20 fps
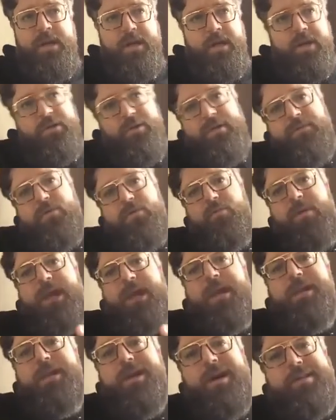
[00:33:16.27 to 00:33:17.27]
because you have to
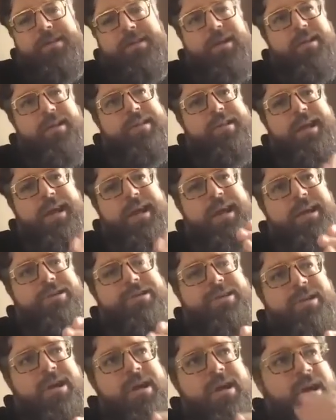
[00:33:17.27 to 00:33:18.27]
recognize that on
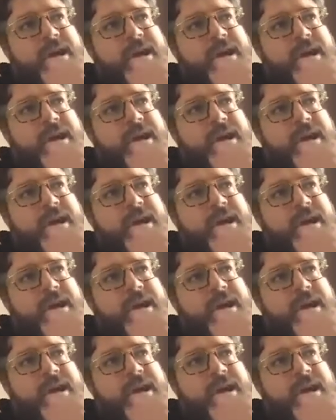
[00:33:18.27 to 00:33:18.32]
stage,